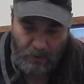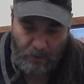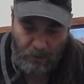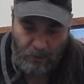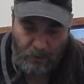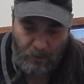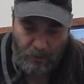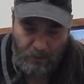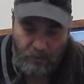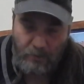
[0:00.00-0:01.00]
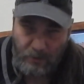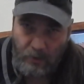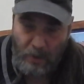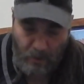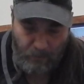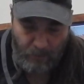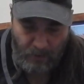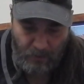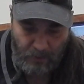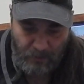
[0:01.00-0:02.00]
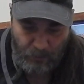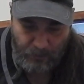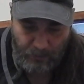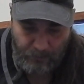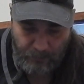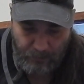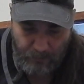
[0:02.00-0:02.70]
And so yeah, I've been on lots of motorcycles.